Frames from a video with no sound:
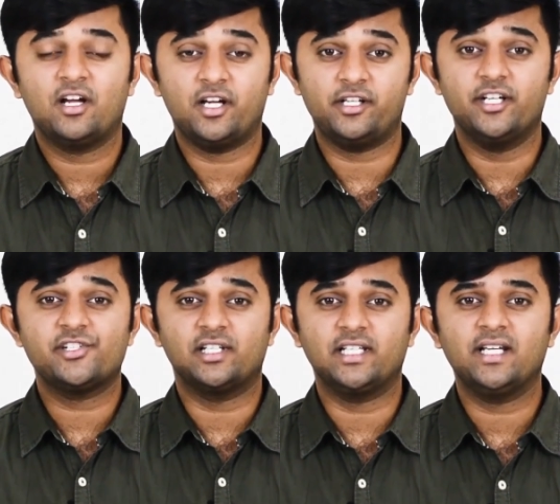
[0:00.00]

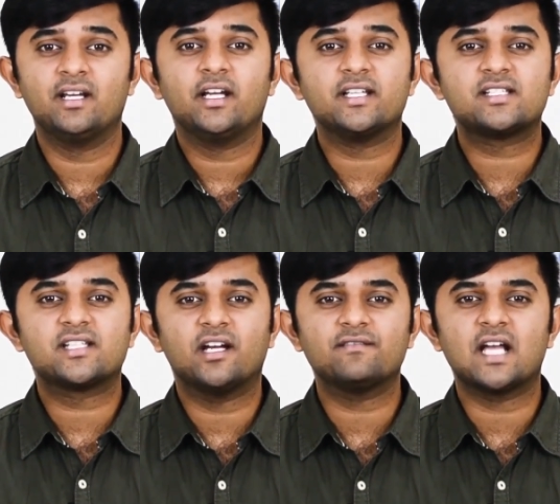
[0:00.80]
Additionally, it
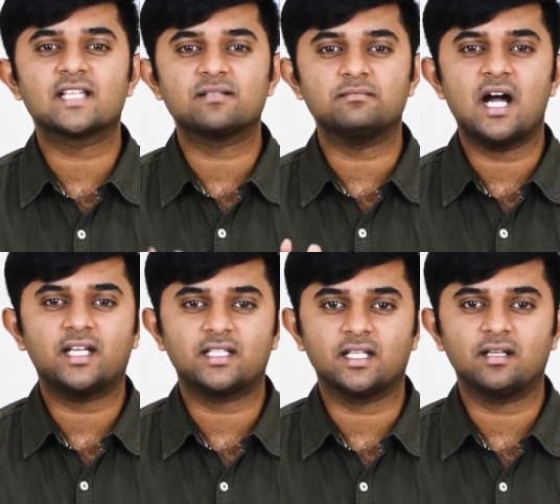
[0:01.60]
serves as a
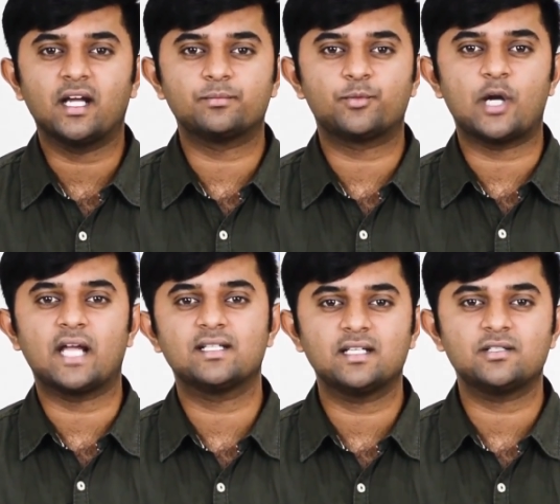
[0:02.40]
marketing and
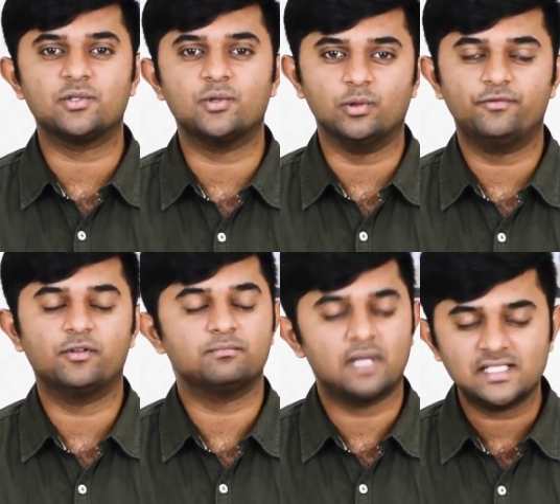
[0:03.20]
branding tool
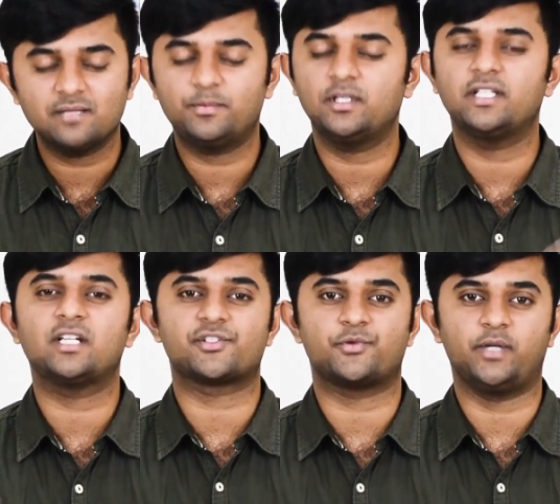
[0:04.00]
for multiple
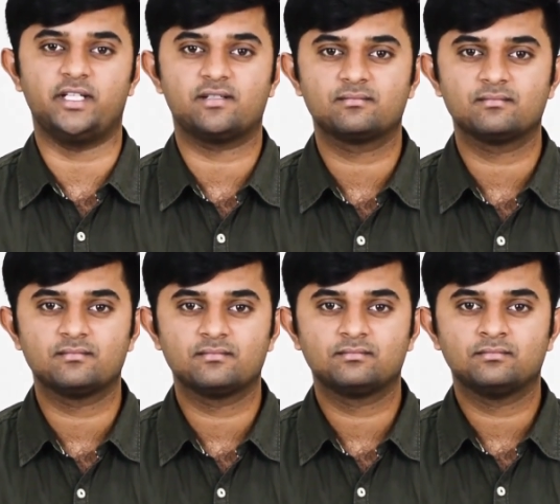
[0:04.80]
industries.
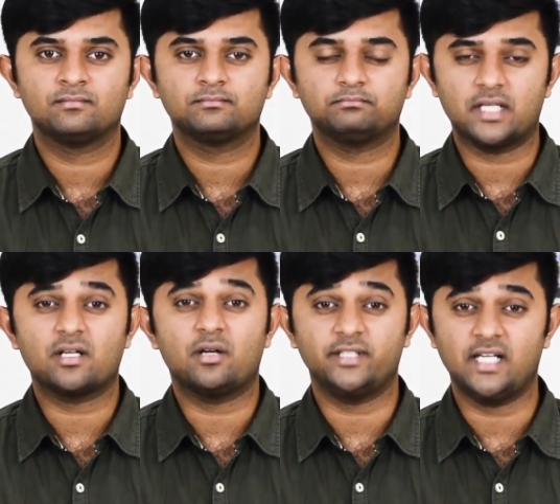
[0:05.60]
But
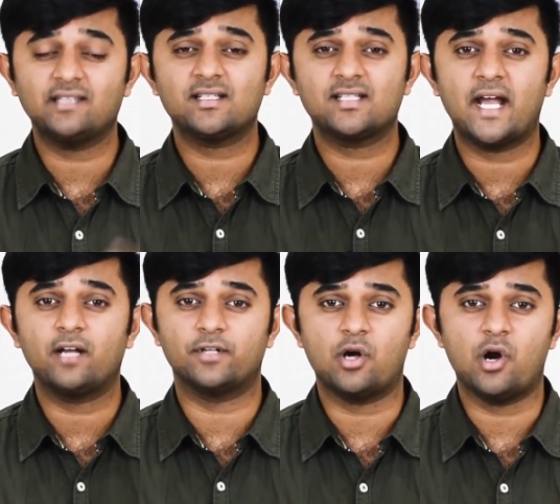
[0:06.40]
on the other side
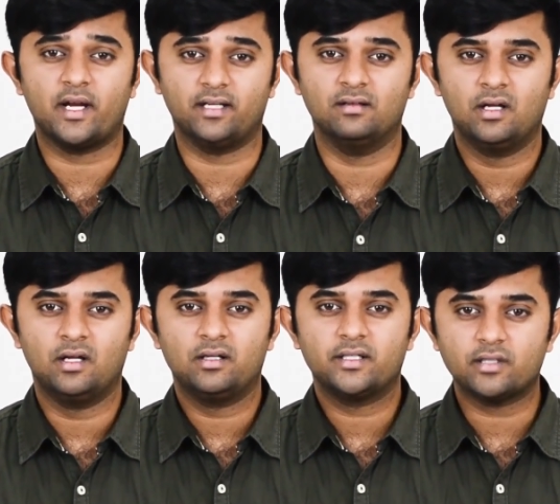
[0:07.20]
of the coin,
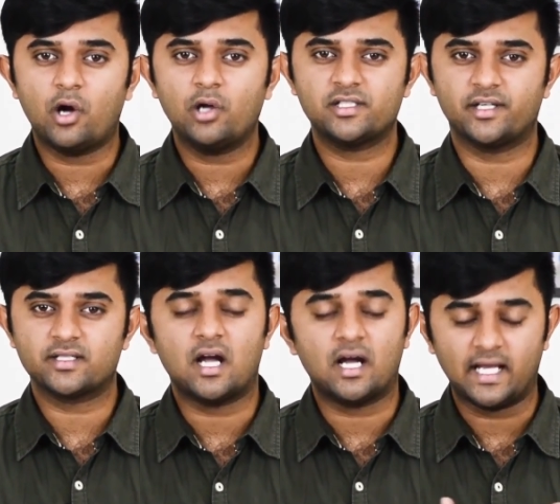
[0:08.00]
it
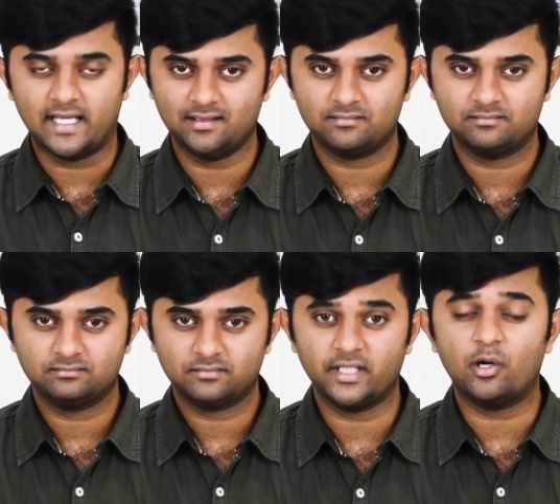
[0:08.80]
alters our health
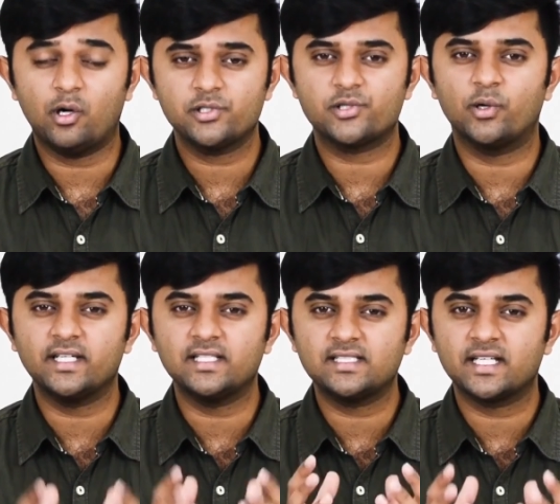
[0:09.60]
and also
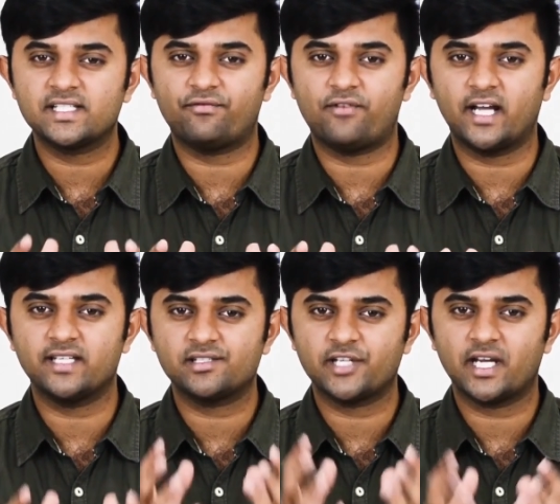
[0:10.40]

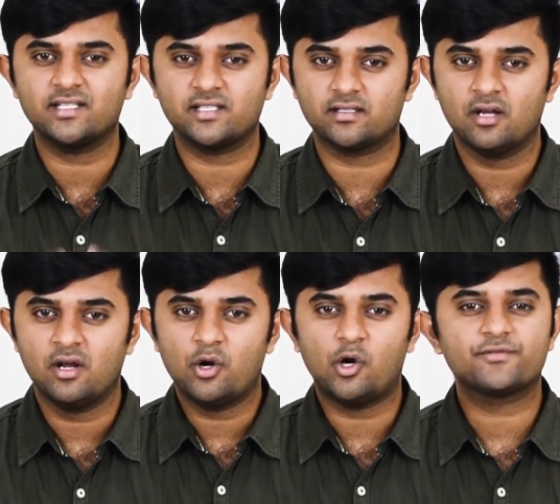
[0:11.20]
intensifies chances
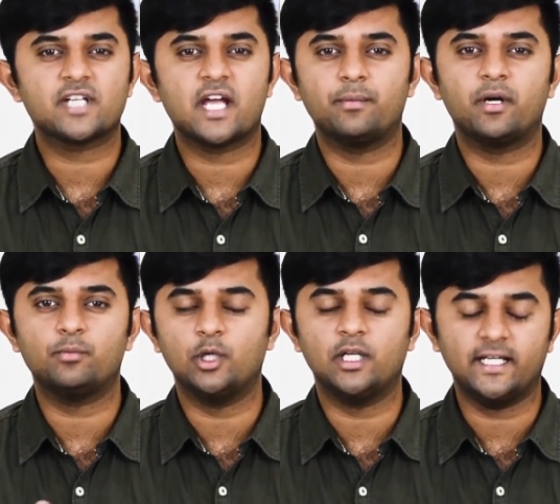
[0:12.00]
of
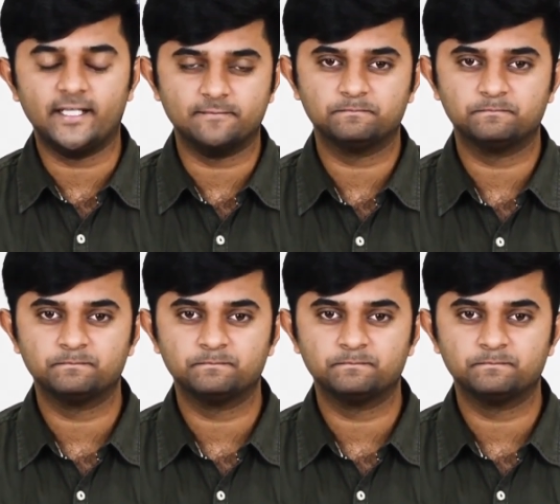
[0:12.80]
cyberbullying.